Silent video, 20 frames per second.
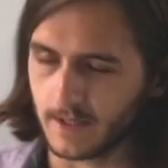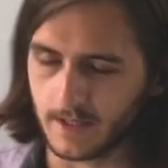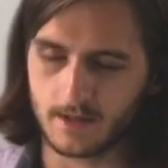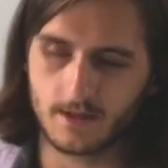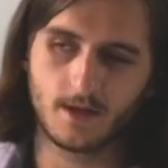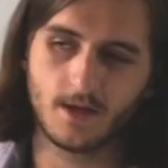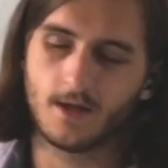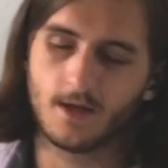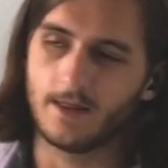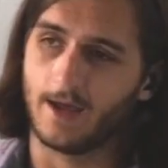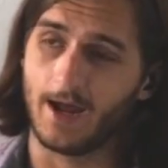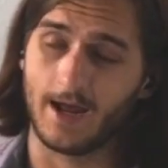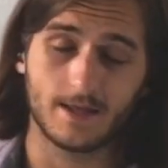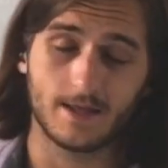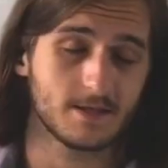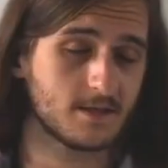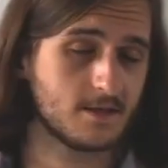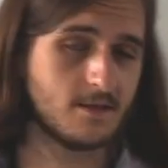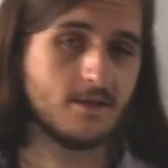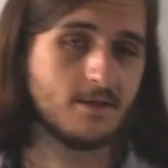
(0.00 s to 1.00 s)
but
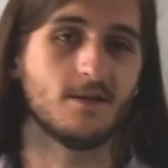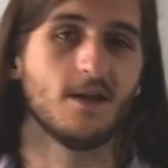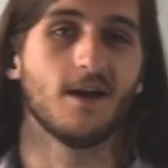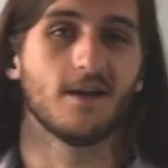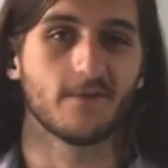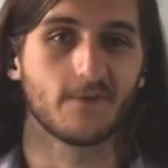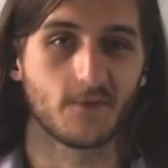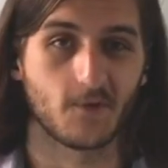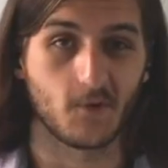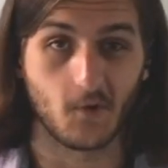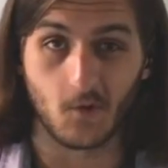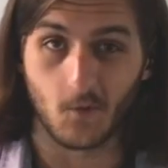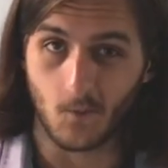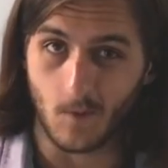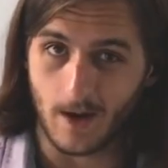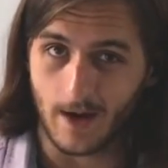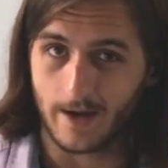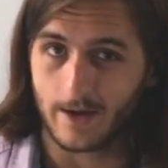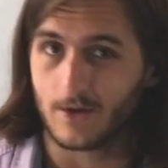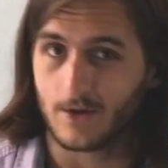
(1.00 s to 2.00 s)
that's not for a
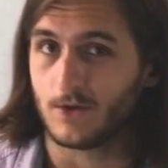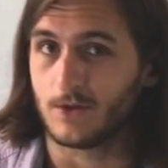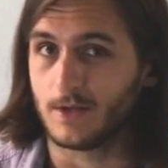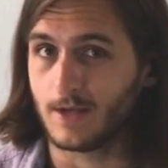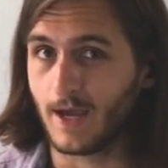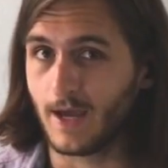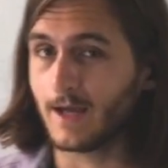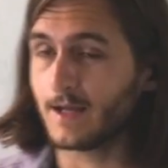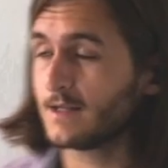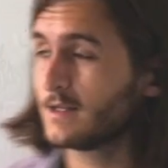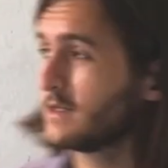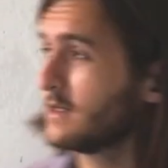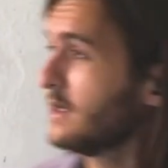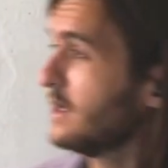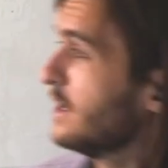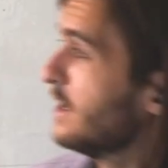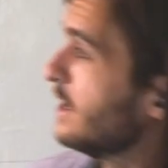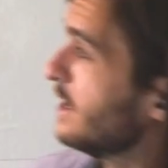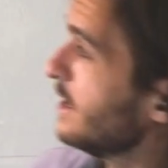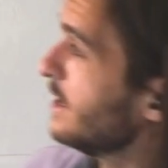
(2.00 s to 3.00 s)
while yet.
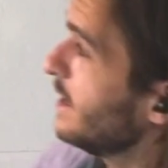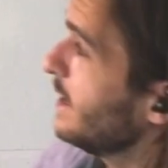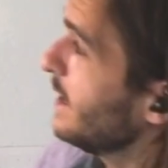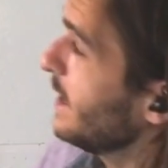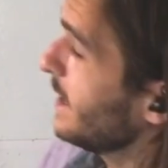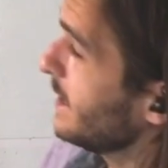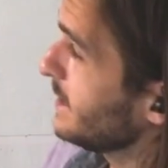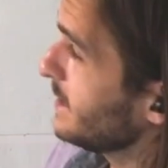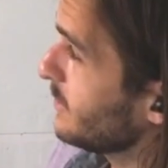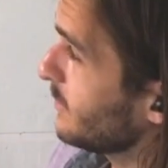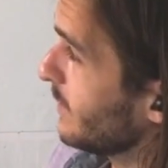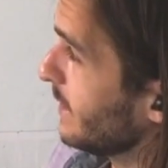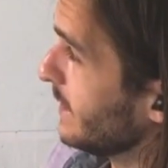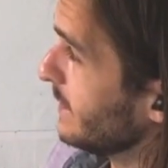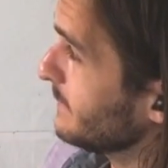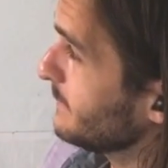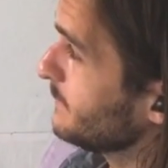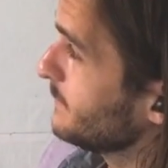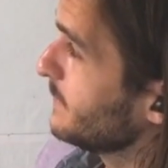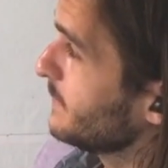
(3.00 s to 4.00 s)

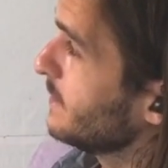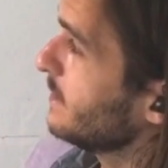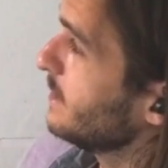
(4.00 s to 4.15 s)
Anyway,